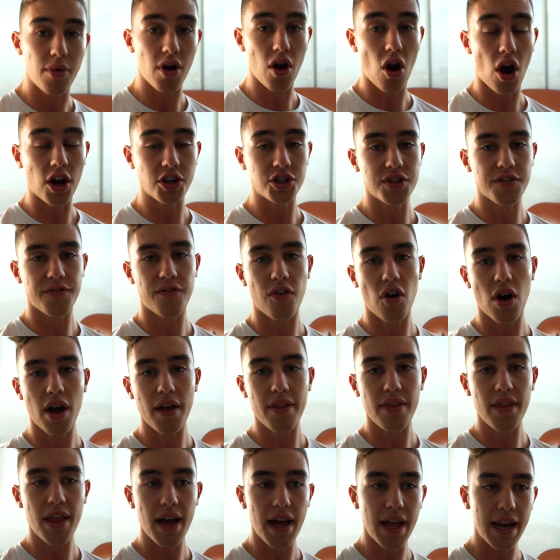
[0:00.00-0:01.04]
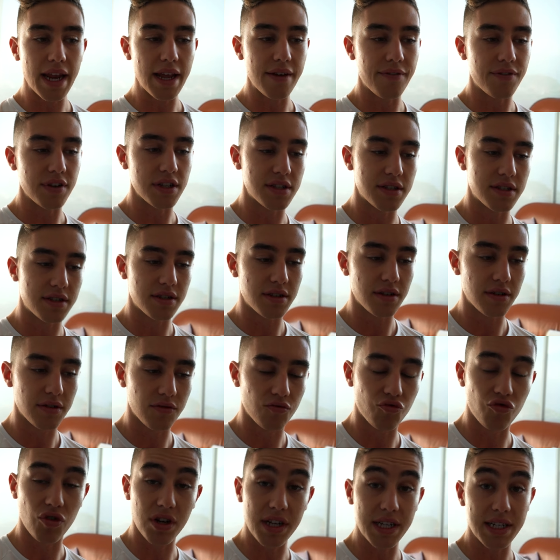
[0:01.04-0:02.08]
But I just find that if it's
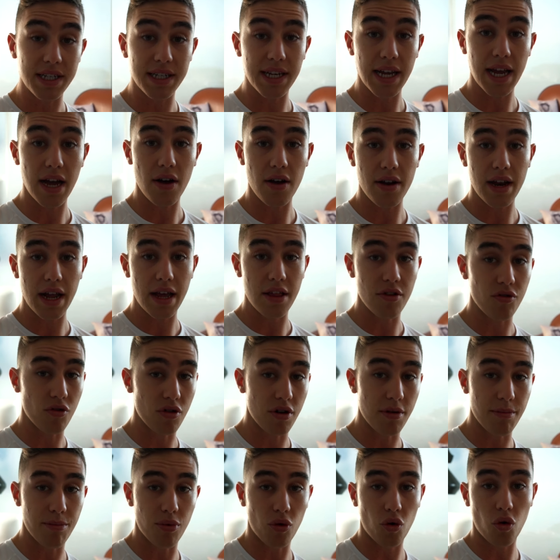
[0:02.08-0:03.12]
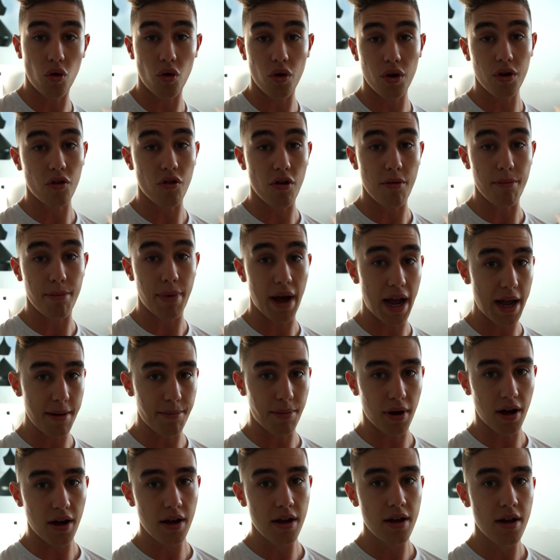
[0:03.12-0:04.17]
written down either on a board or on
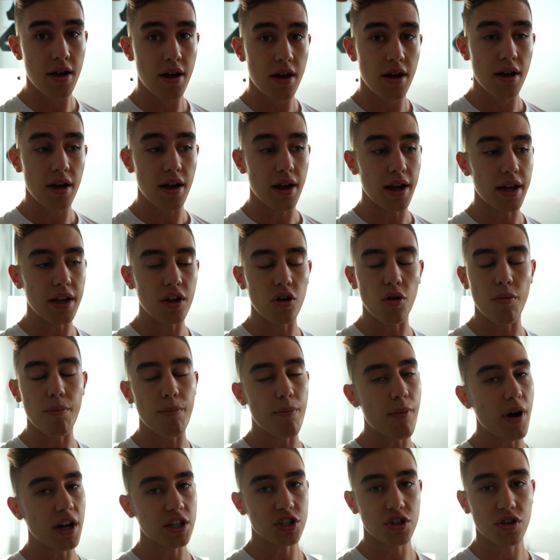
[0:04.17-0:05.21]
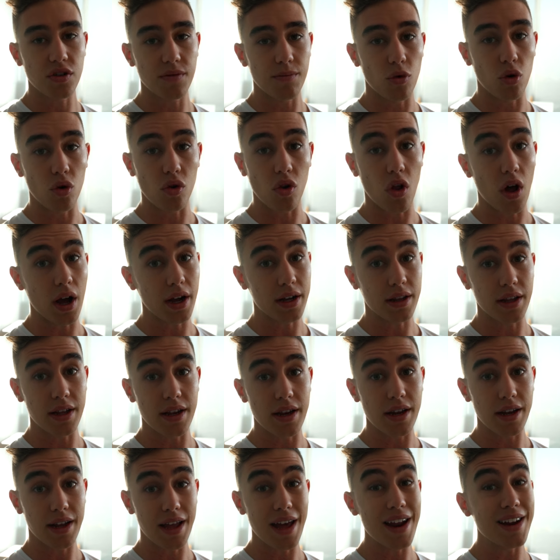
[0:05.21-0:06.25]
paper, you're much more likely
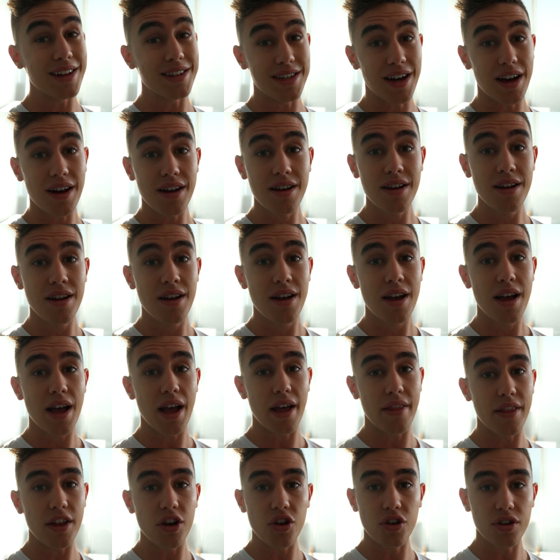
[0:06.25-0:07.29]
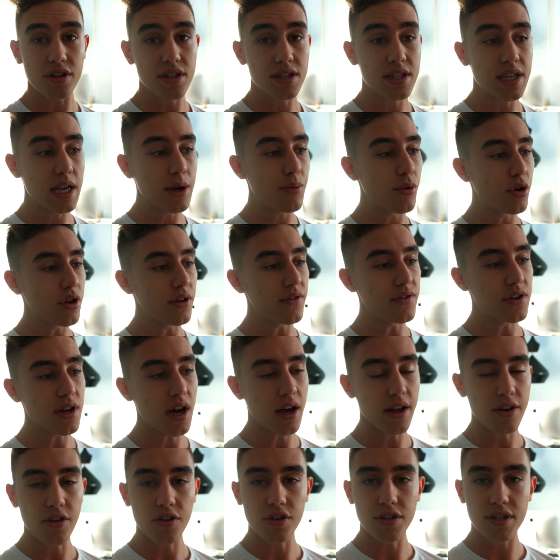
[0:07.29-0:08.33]
to get it done. And then you can see what you've
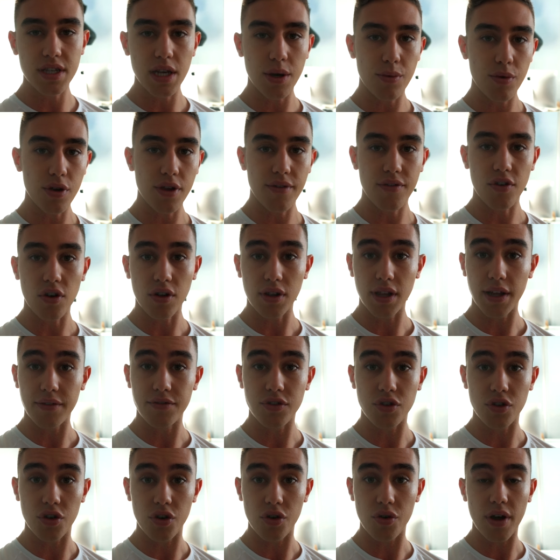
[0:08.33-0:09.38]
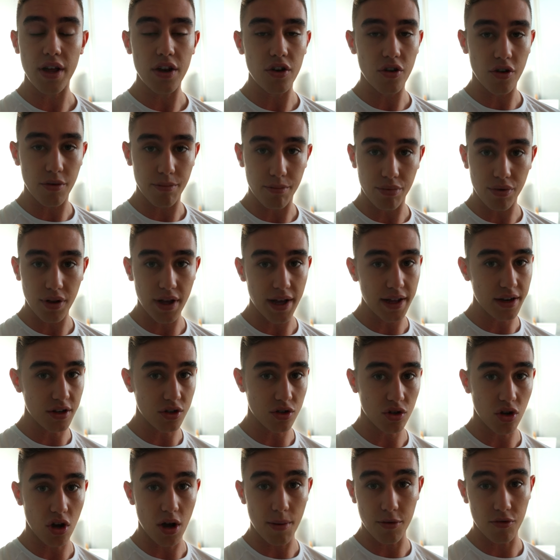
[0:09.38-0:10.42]
done, you see what you've got left to do, and you can plan your
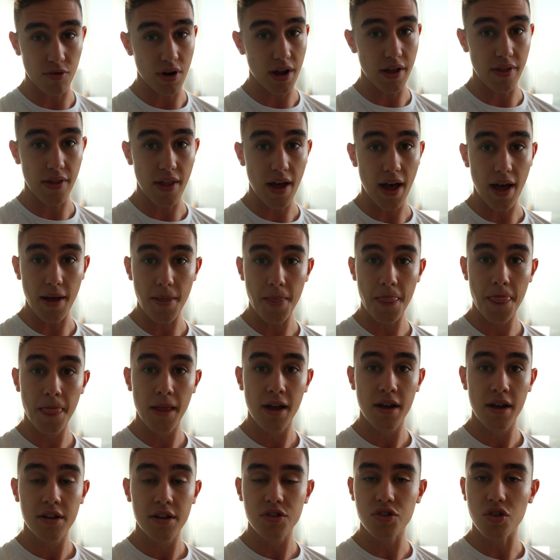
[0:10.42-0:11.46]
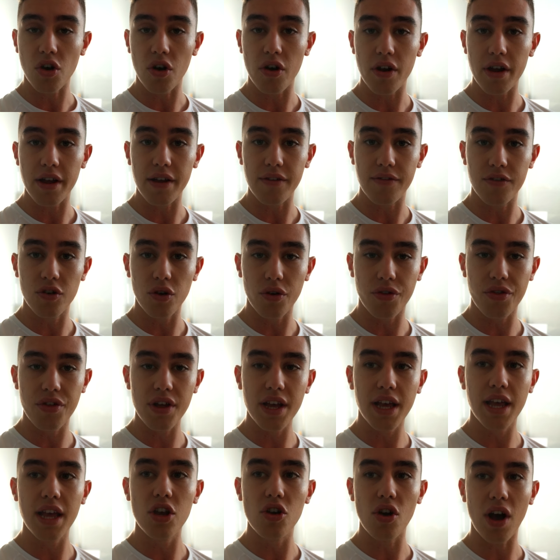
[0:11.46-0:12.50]
time around that. So if you're
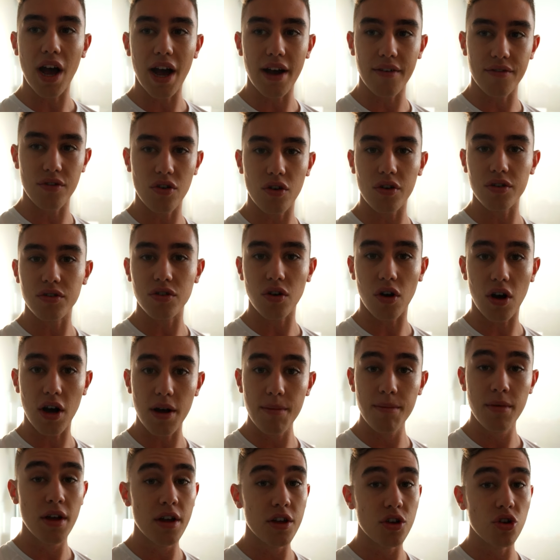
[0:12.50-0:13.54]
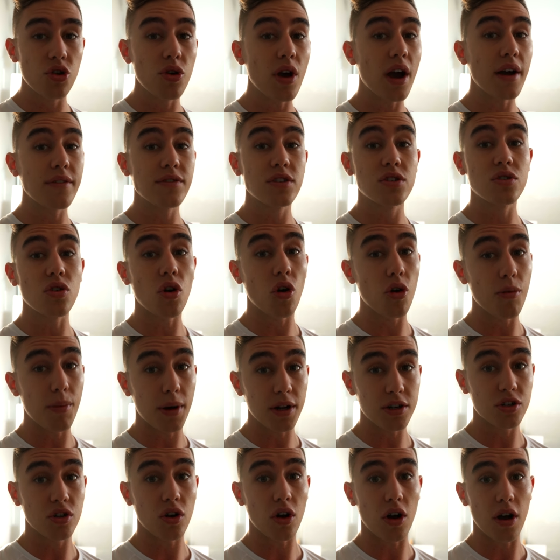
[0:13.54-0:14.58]
thinking you have no time, you have so
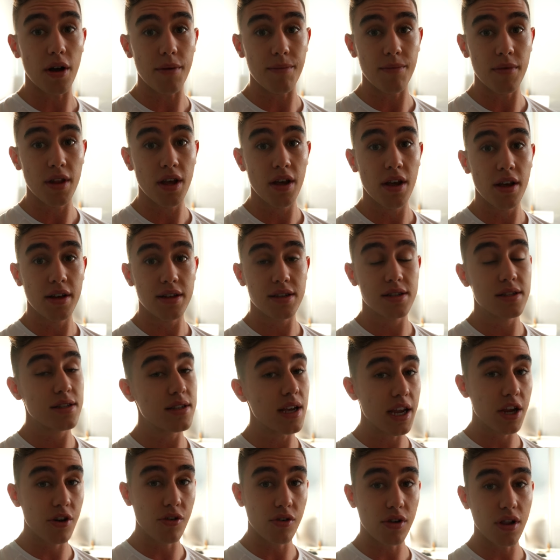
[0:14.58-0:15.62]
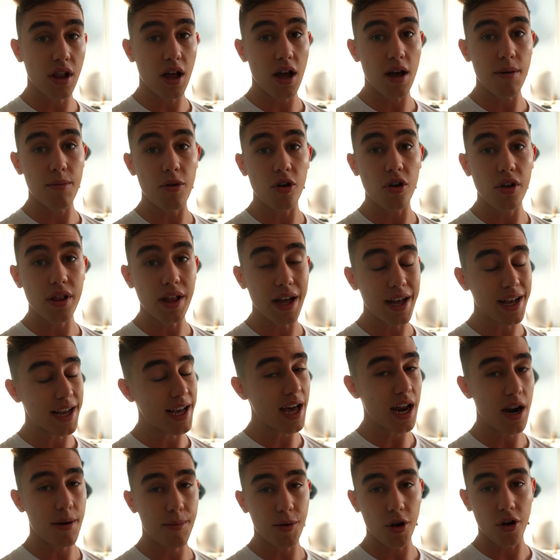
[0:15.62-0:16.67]
much time. Set your alarm earlier,
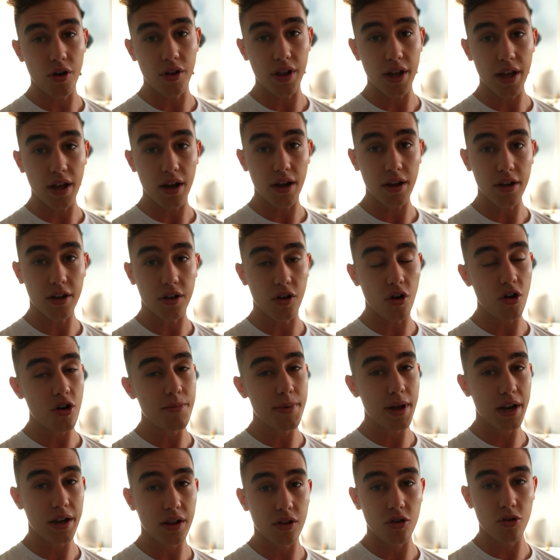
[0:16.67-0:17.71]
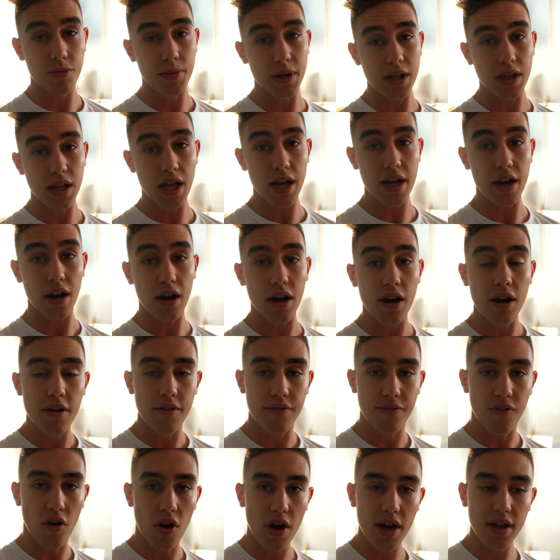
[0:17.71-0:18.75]
get up earlier, go to bed a little bit later.
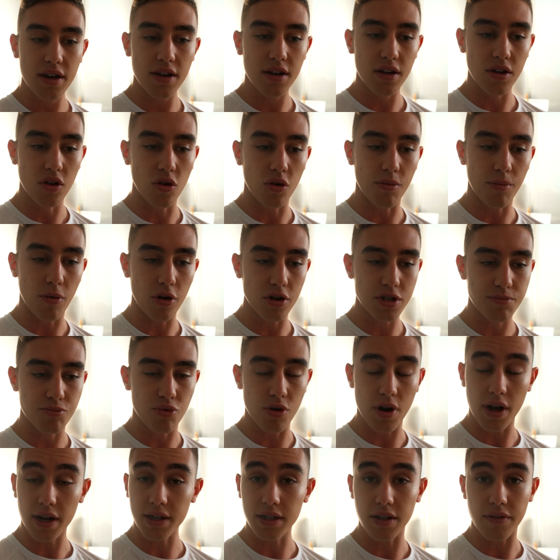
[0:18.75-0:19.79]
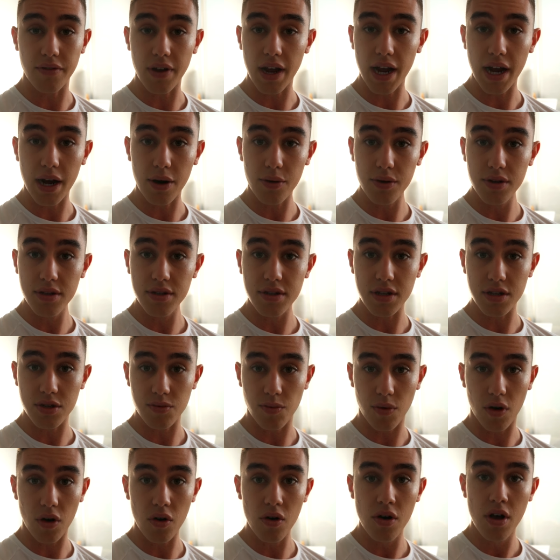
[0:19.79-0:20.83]
Find your most productive hours as
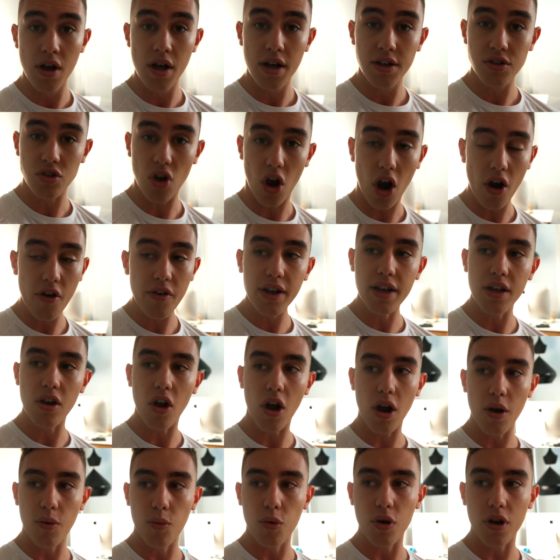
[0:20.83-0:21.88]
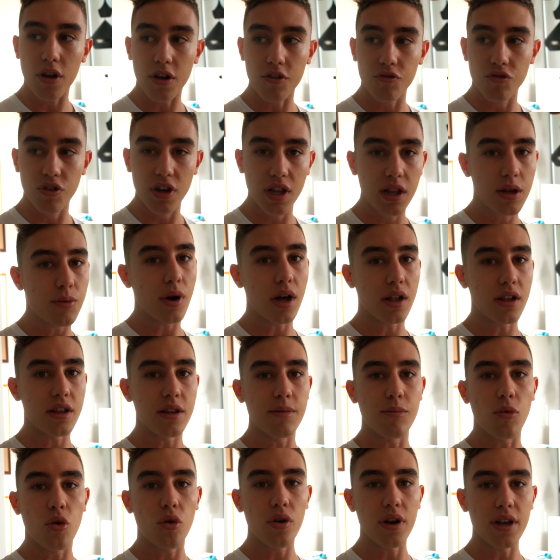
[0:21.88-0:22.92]
well. So I reckon I work really well in
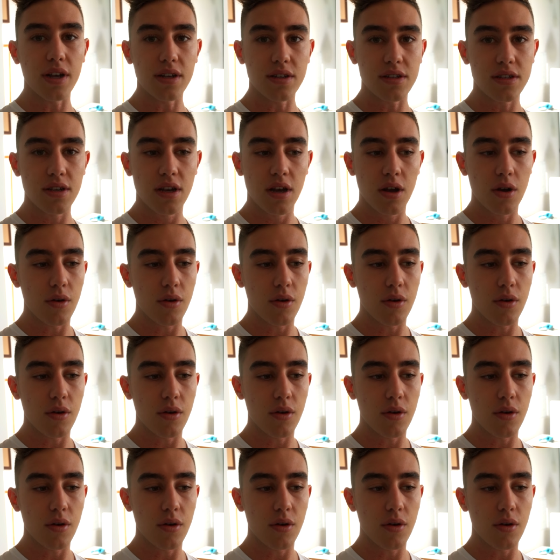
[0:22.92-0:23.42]
the mornings